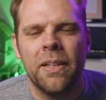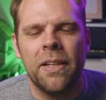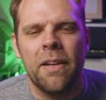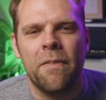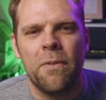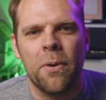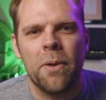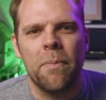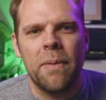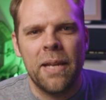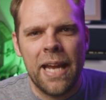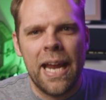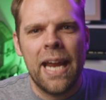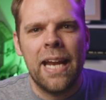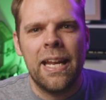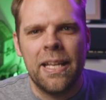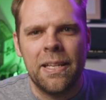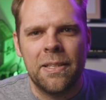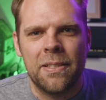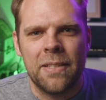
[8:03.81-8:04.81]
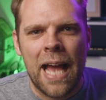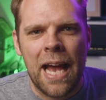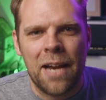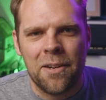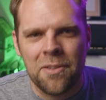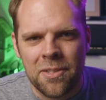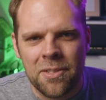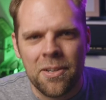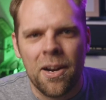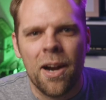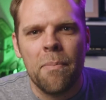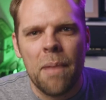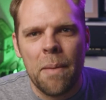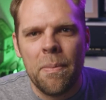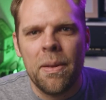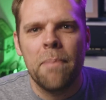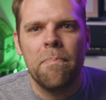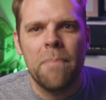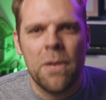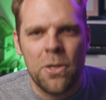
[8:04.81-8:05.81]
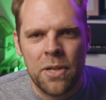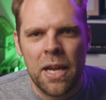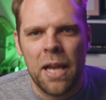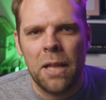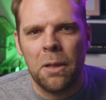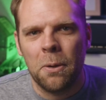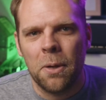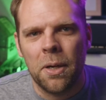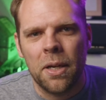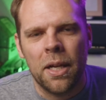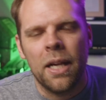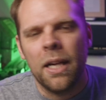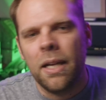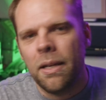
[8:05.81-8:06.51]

if you want to be an '80s action star, maybe Mitch Gaylord.